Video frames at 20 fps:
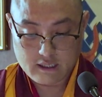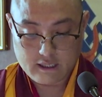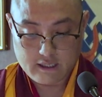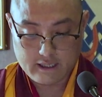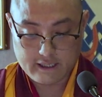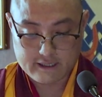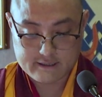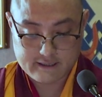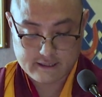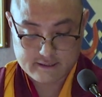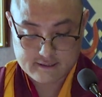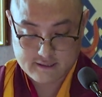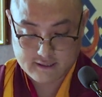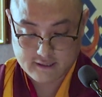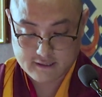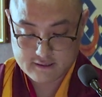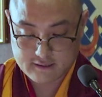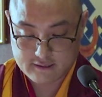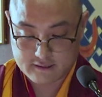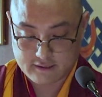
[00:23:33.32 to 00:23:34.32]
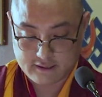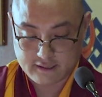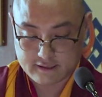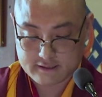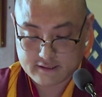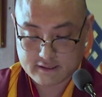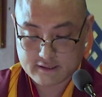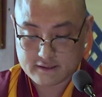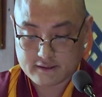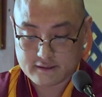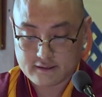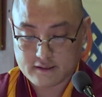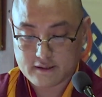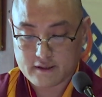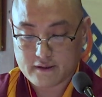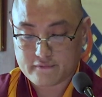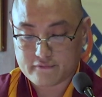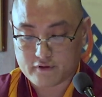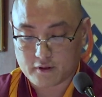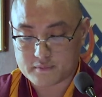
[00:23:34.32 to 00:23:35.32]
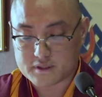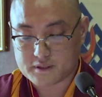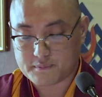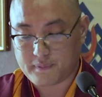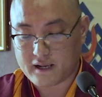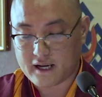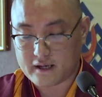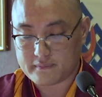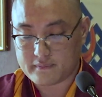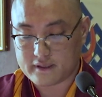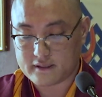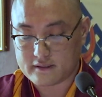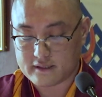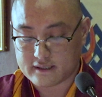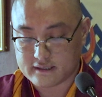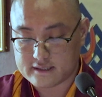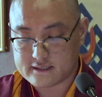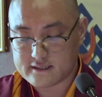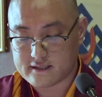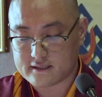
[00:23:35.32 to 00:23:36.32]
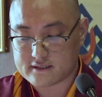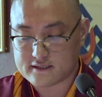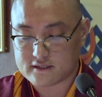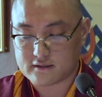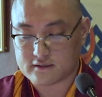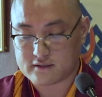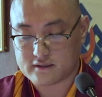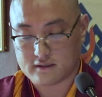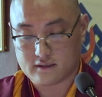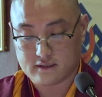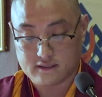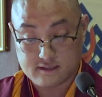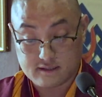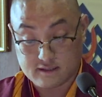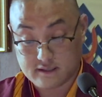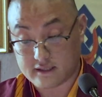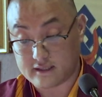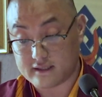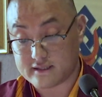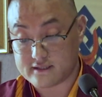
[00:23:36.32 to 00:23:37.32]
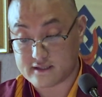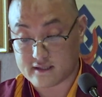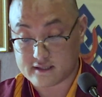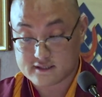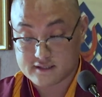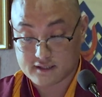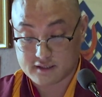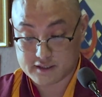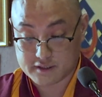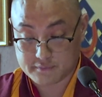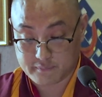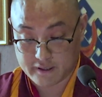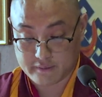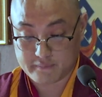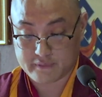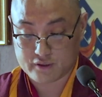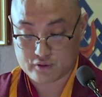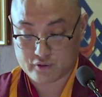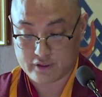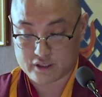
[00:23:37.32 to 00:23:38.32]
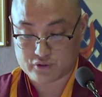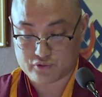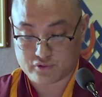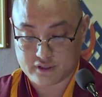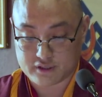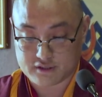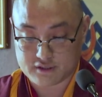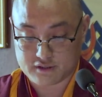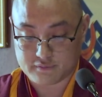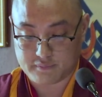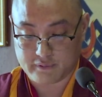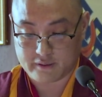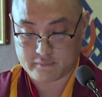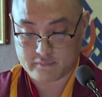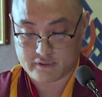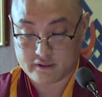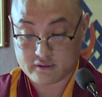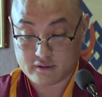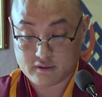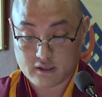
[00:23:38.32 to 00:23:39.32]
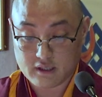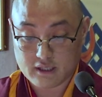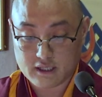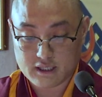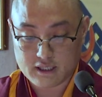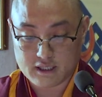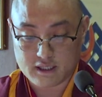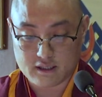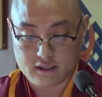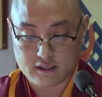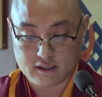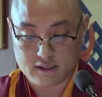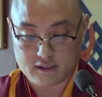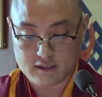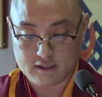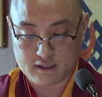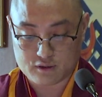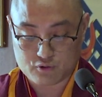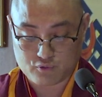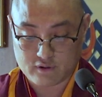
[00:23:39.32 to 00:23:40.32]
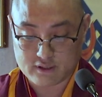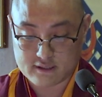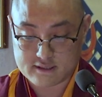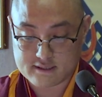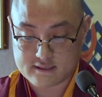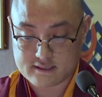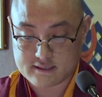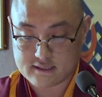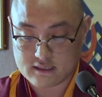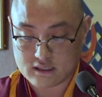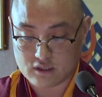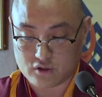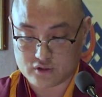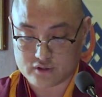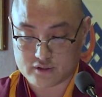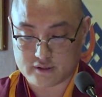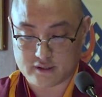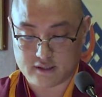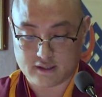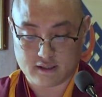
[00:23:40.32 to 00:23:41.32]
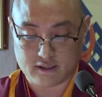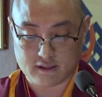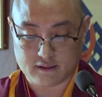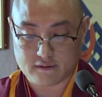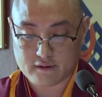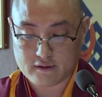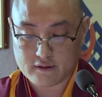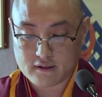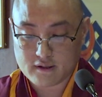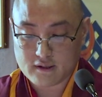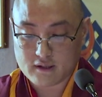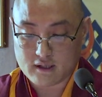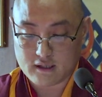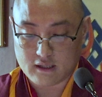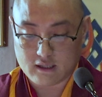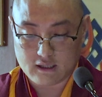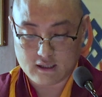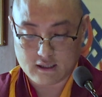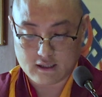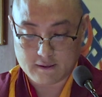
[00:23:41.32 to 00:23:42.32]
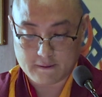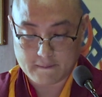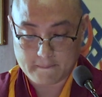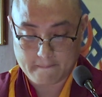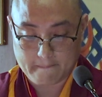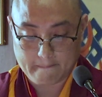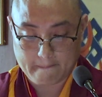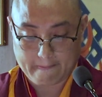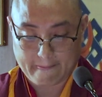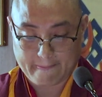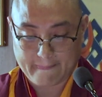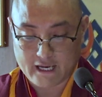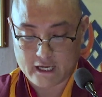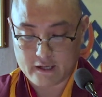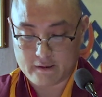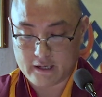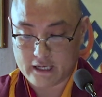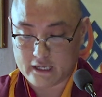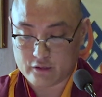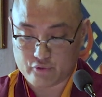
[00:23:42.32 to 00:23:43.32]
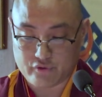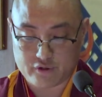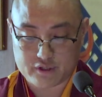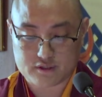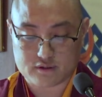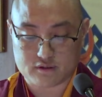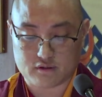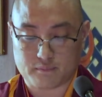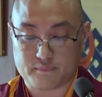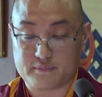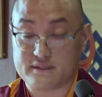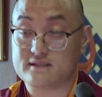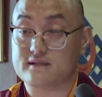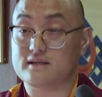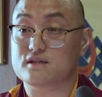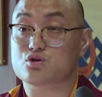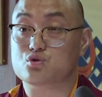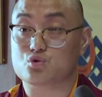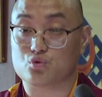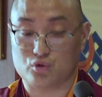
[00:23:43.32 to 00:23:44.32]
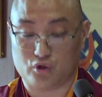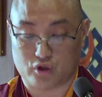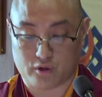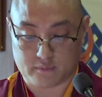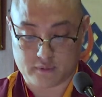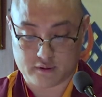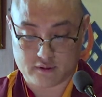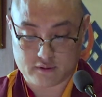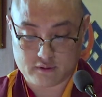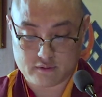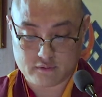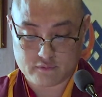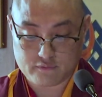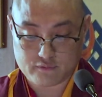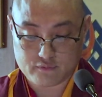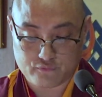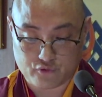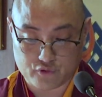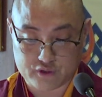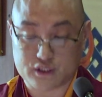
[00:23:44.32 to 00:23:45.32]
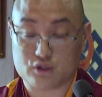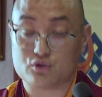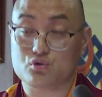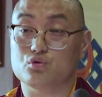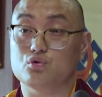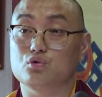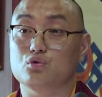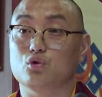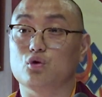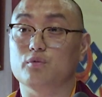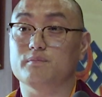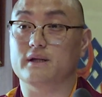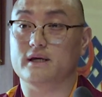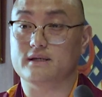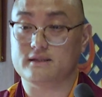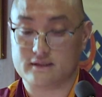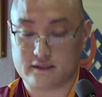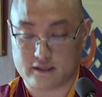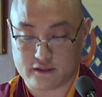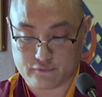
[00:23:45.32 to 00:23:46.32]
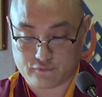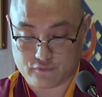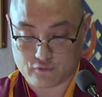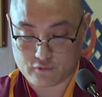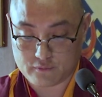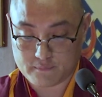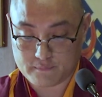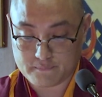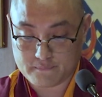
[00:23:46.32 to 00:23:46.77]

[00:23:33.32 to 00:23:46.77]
As I said, that from ecclesiastical department to education department, it was under the allocation of business rule number 42 of 1994.